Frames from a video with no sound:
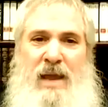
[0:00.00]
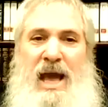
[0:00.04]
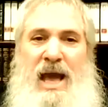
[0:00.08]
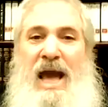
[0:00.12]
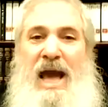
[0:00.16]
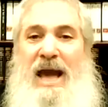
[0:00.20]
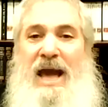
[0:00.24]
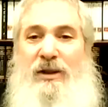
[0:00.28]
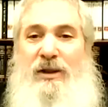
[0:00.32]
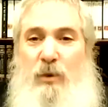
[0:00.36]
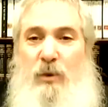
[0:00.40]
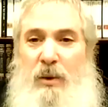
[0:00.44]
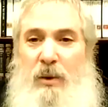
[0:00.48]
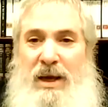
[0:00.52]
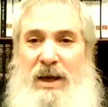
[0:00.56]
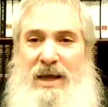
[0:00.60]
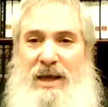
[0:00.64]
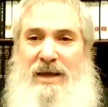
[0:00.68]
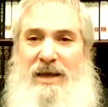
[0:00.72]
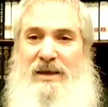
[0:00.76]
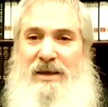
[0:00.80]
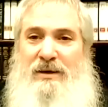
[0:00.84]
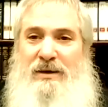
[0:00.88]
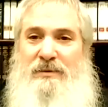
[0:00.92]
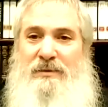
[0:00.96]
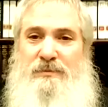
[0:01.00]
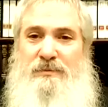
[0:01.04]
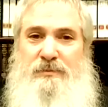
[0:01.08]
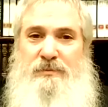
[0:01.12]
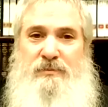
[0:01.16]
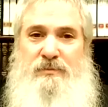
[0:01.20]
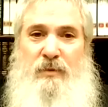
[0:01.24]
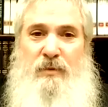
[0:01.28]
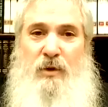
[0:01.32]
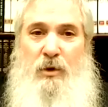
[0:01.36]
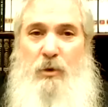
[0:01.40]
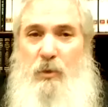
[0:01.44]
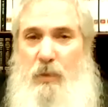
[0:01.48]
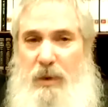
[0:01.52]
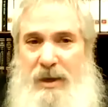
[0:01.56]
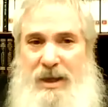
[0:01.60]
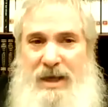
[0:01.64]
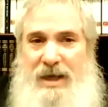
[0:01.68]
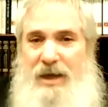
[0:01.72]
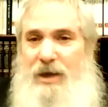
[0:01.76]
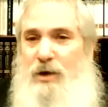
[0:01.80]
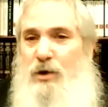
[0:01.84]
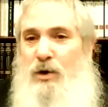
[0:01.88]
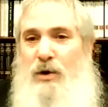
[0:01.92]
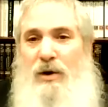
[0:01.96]
And we
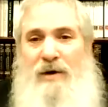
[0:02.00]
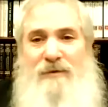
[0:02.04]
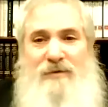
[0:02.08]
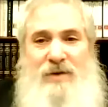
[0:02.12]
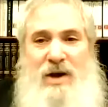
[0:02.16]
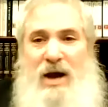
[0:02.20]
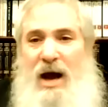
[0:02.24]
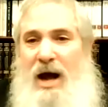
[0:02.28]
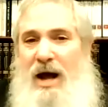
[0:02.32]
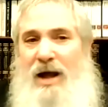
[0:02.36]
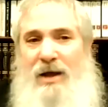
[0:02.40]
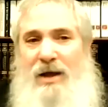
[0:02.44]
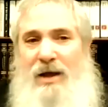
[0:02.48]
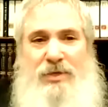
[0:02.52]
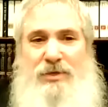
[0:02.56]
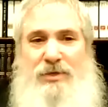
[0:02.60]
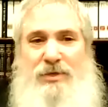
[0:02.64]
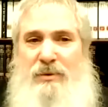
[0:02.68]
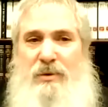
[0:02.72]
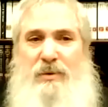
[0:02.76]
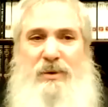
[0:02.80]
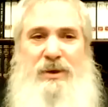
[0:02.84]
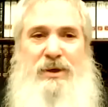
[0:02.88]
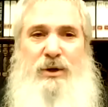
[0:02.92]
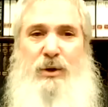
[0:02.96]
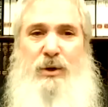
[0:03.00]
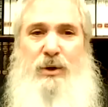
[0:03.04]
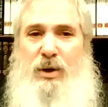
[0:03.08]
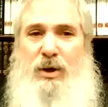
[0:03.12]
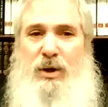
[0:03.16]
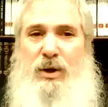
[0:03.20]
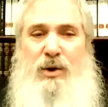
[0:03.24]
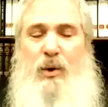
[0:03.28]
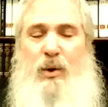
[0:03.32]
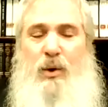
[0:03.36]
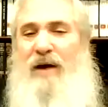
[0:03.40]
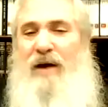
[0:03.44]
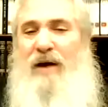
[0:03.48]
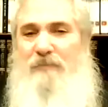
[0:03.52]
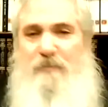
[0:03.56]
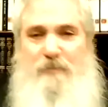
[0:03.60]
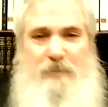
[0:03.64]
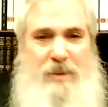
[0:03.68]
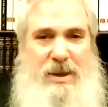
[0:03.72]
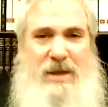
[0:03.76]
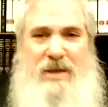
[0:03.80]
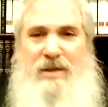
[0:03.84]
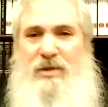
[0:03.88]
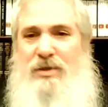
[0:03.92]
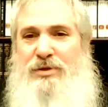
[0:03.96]
who have gone through it all, who have
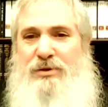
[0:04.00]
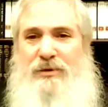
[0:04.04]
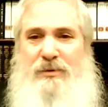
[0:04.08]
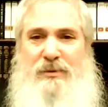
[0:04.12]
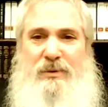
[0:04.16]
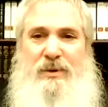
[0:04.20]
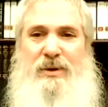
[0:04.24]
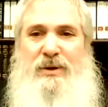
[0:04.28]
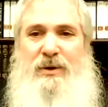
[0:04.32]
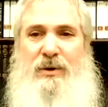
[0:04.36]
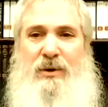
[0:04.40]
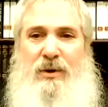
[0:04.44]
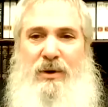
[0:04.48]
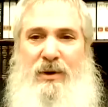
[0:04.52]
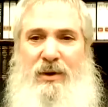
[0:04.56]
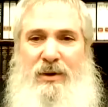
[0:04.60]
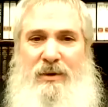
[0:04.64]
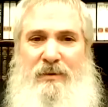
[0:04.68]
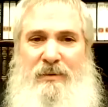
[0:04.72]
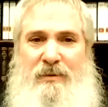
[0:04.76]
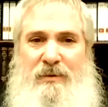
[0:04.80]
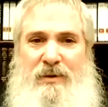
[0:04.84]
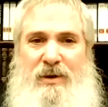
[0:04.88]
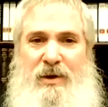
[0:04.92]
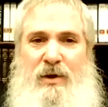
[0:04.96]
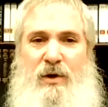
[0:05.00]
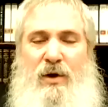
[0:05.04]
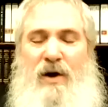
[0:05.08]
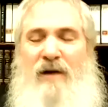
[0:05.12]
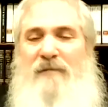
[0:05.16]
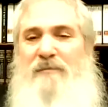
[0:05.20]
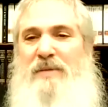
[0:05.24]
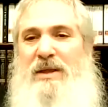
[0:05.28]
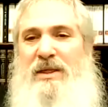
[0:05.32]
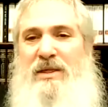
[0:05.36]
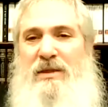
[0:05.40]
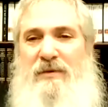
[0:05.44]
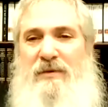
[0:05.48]
been through it all, who have been the